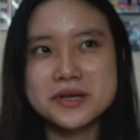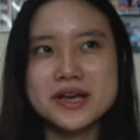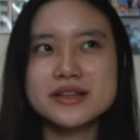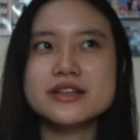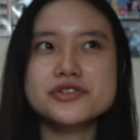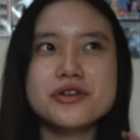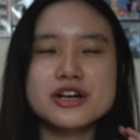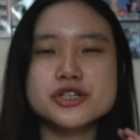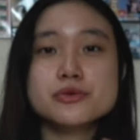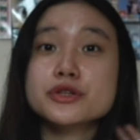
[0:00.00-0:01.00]
and the
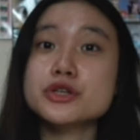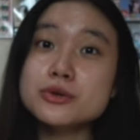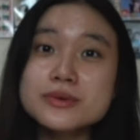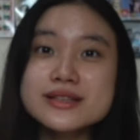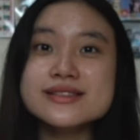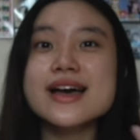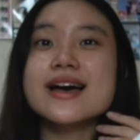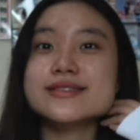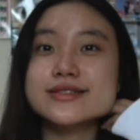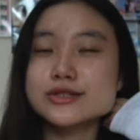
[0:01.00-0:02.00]
interaction with humans.
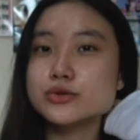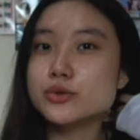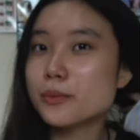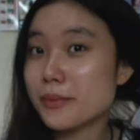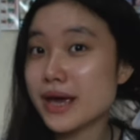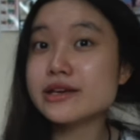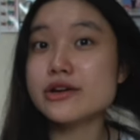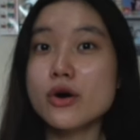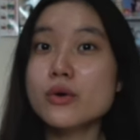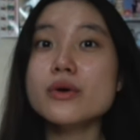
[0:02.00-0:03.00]
As you may
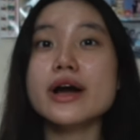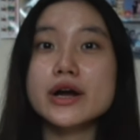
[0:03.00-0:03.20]
know,